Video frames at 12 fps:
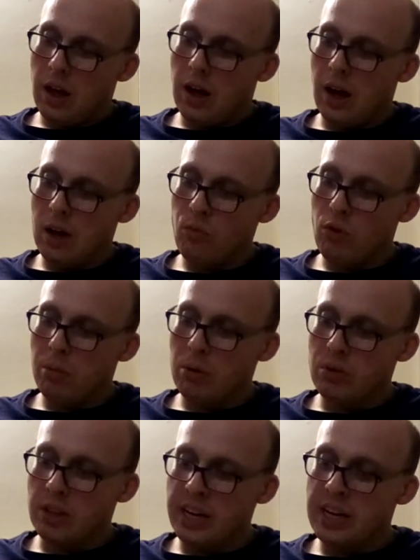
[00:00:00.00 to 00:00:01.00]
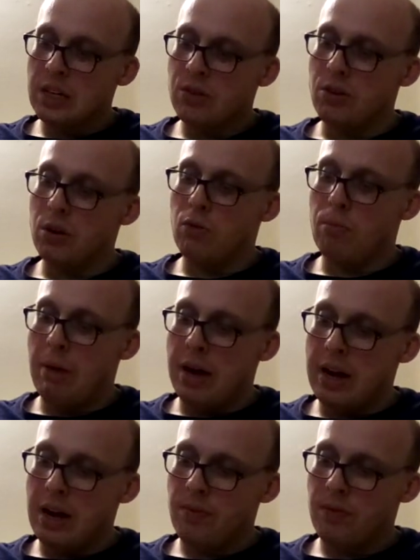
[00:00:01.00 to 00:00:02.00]
I am the most ignorant of
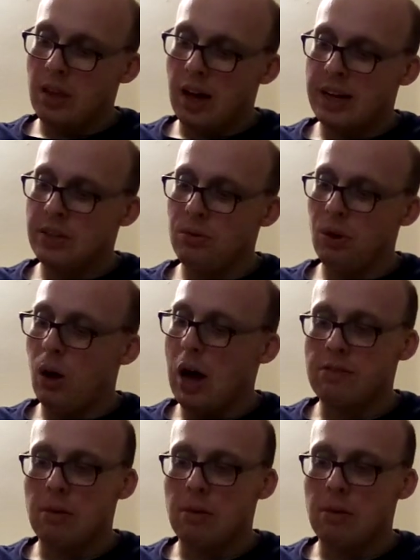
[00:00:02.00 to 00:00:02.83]
men. I do not have